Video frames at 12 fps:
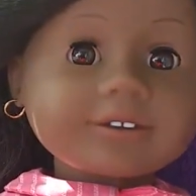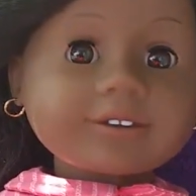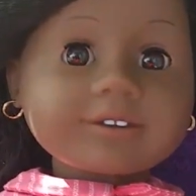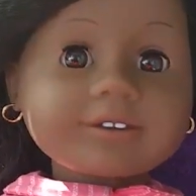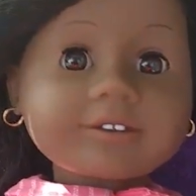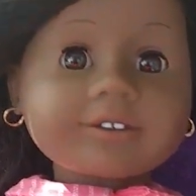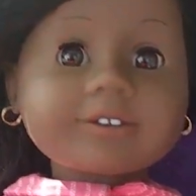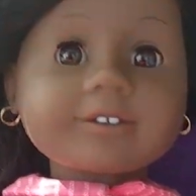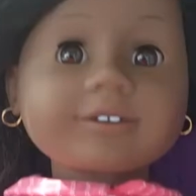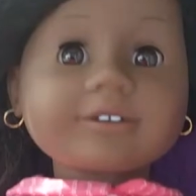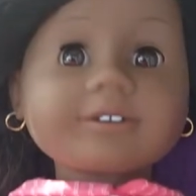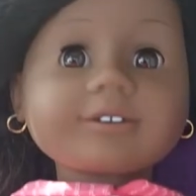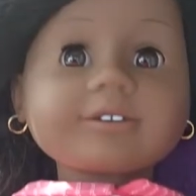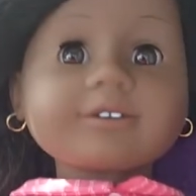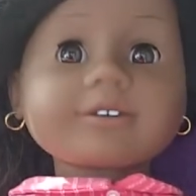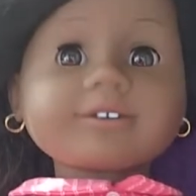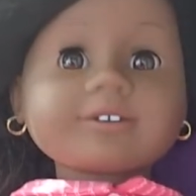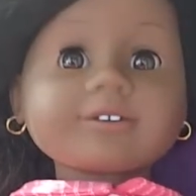
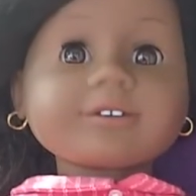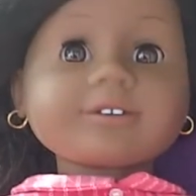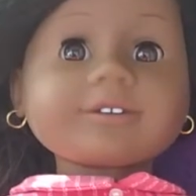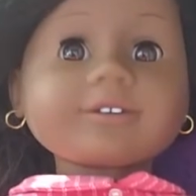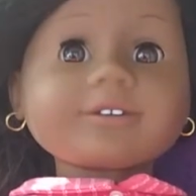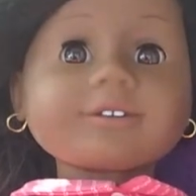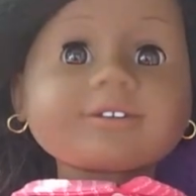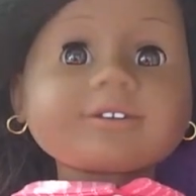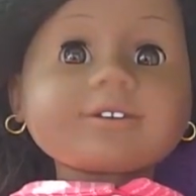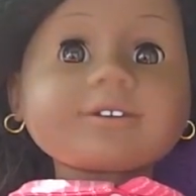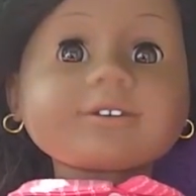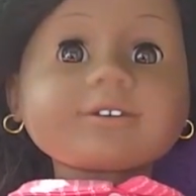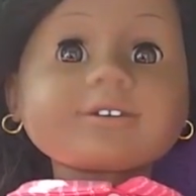No one is speaking in this clip.